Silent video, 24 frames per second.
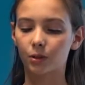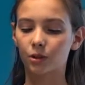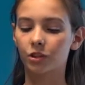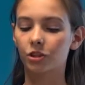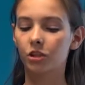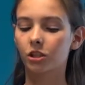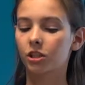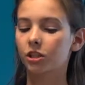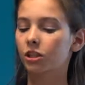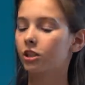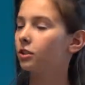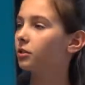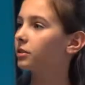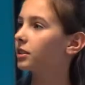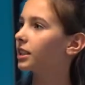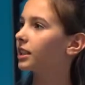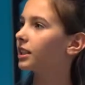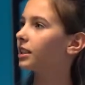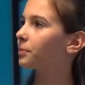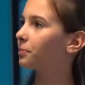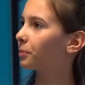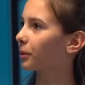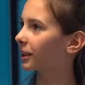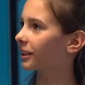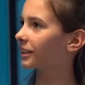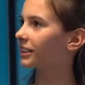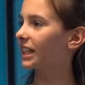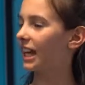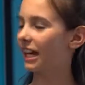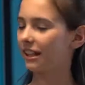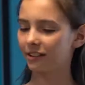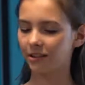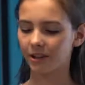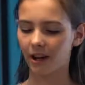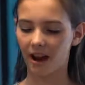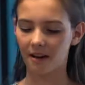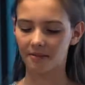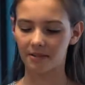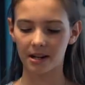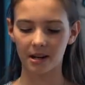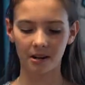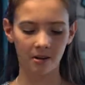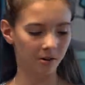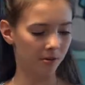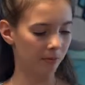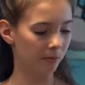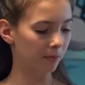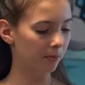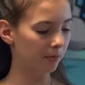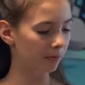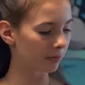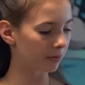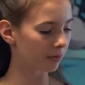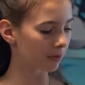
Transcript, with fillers: yeah, just using the bricks that you have at home.